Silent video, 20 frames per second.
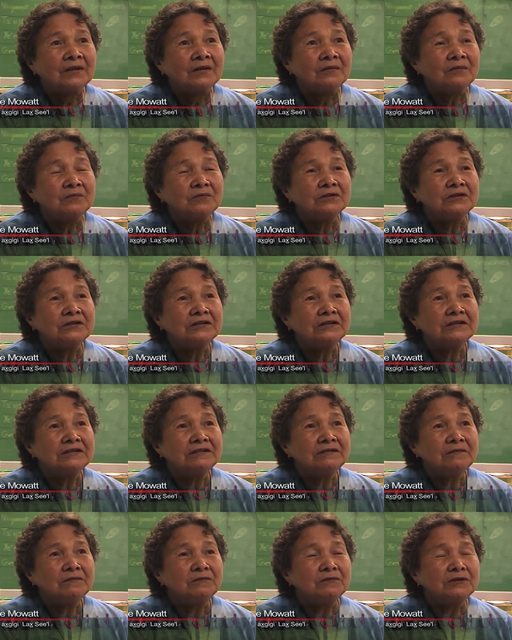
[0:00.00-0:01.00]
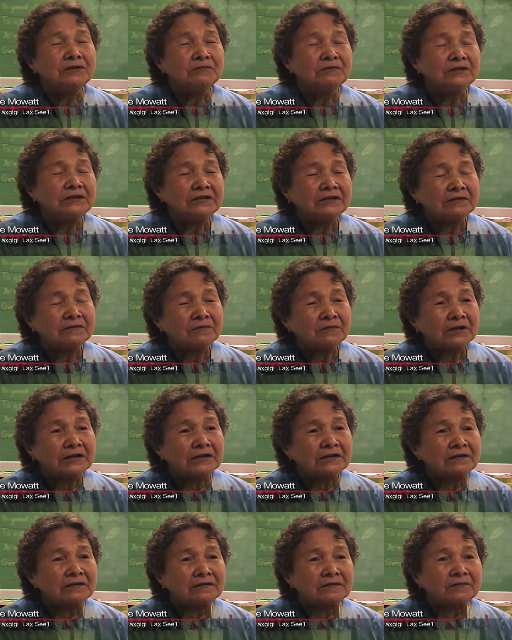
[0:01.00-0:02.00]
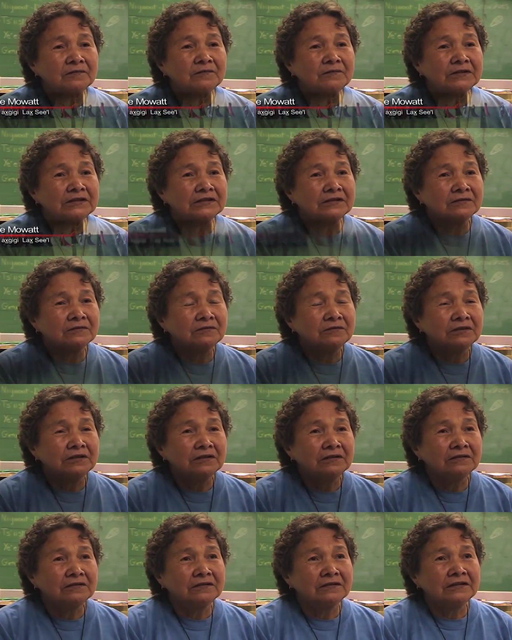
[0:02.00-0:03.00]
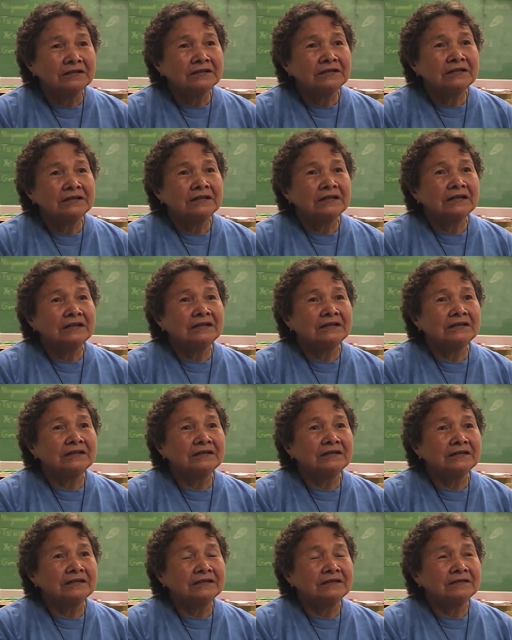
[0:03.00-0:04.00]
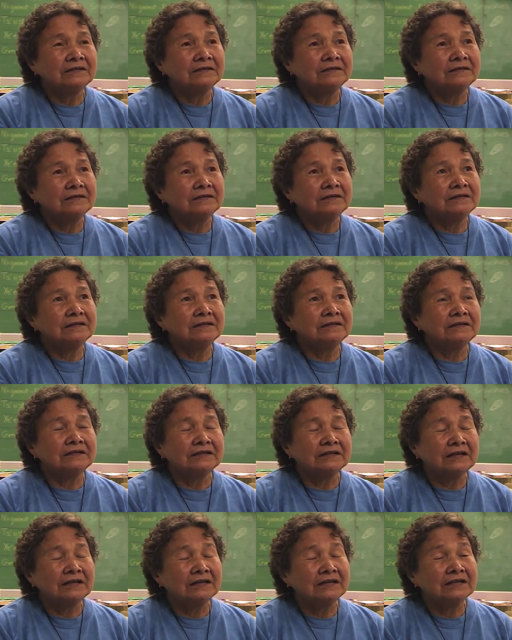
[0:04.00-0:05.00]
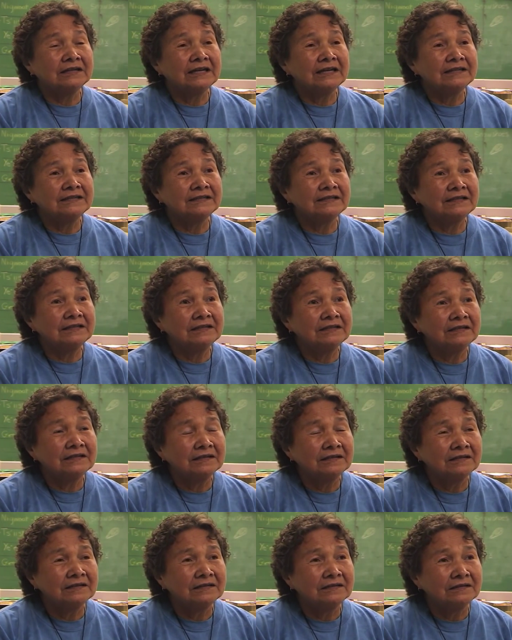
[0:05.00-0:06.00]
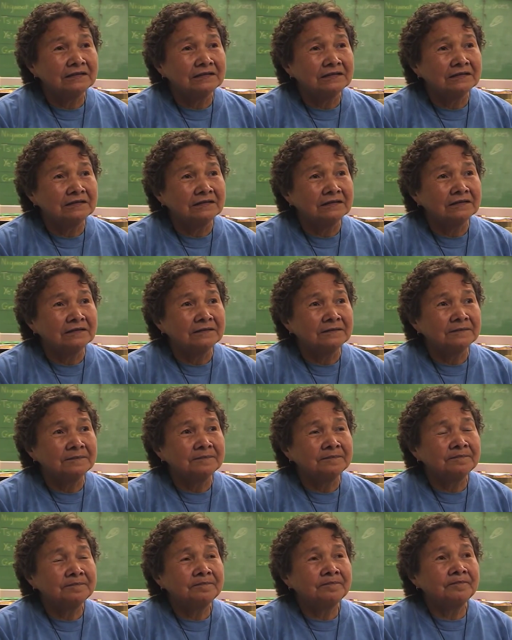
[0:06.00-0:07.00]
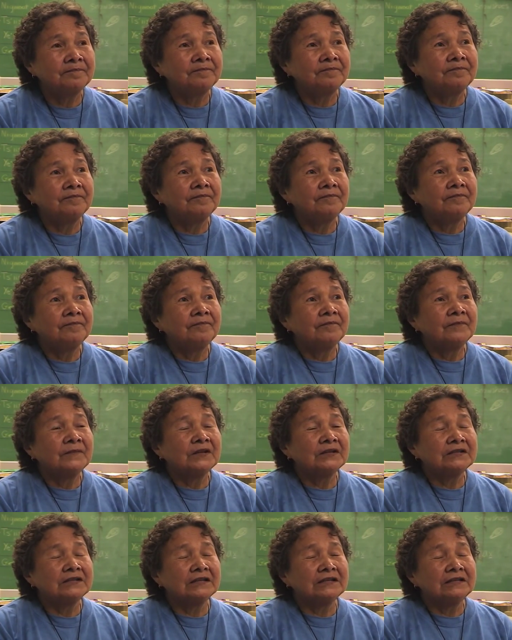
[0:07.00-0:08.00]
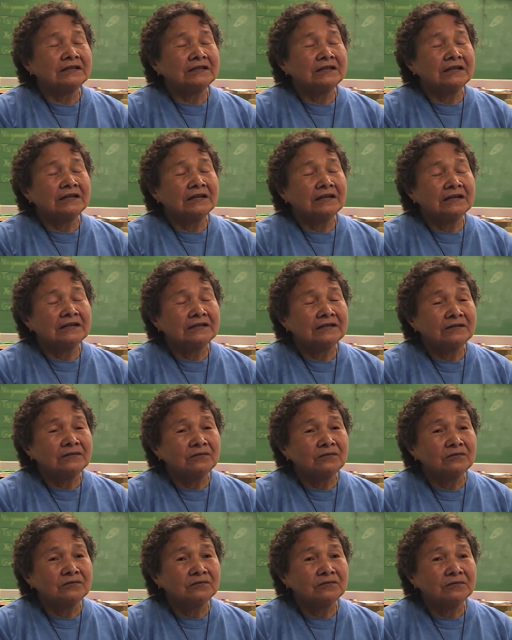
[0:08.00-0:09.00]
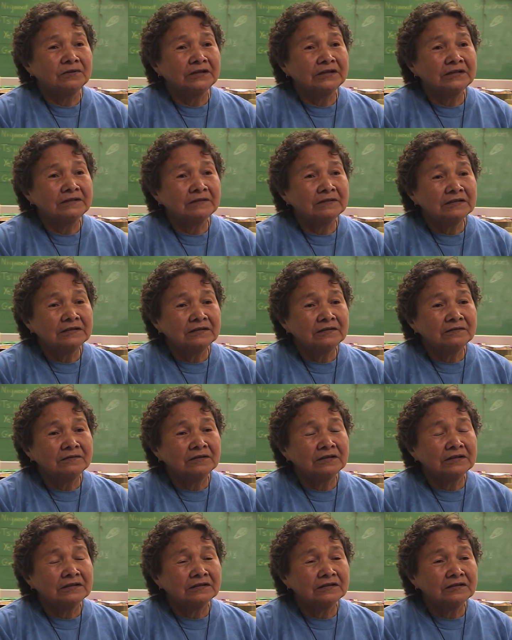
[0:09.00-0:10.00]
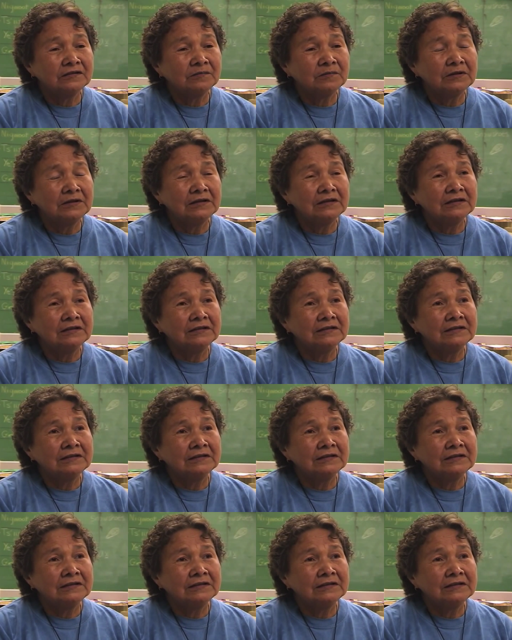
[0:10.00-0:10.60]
we, we weren't aware of what's going on. Uh, they just got tested and um, they said they had to go away to the hospital.